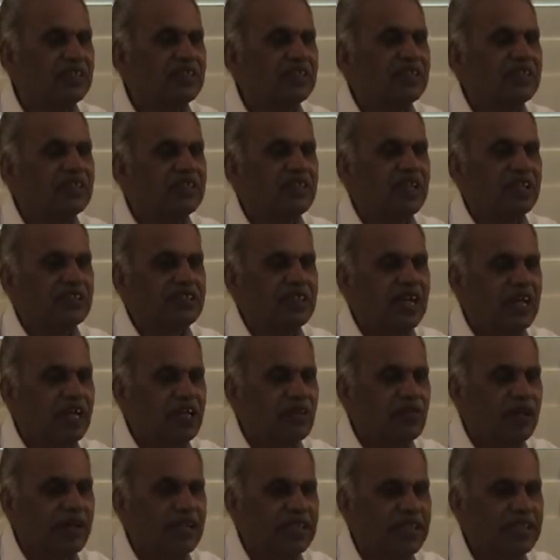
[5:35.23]
The
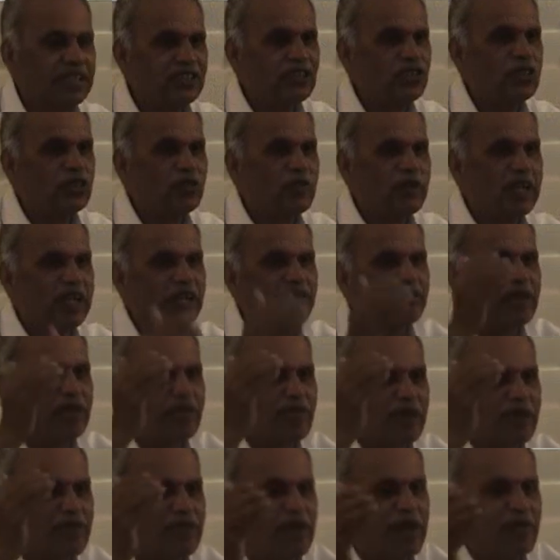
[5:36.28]
third one is you become the
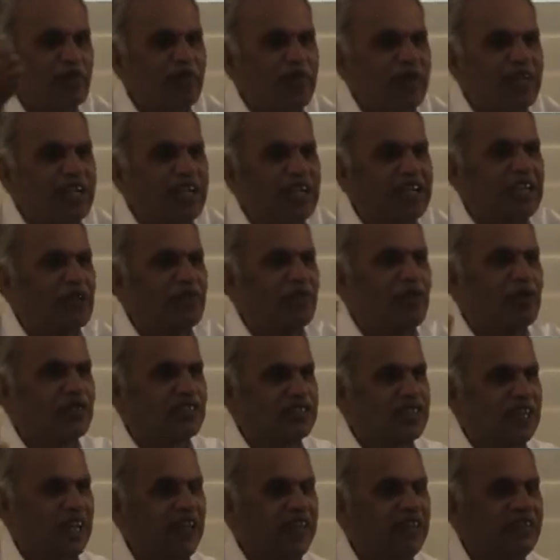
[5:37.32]
Paramatma, get the
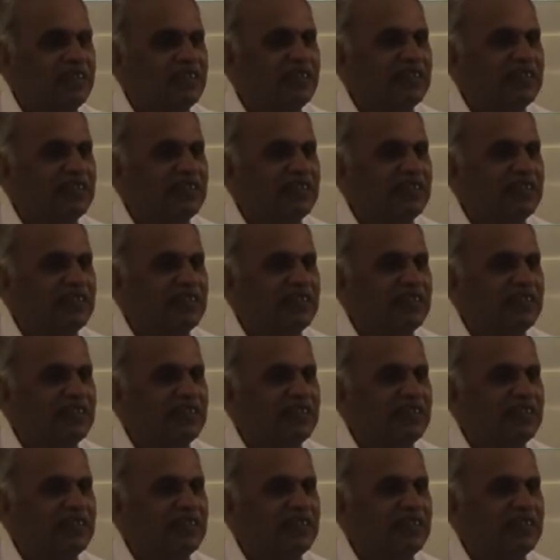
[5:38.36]
moksha,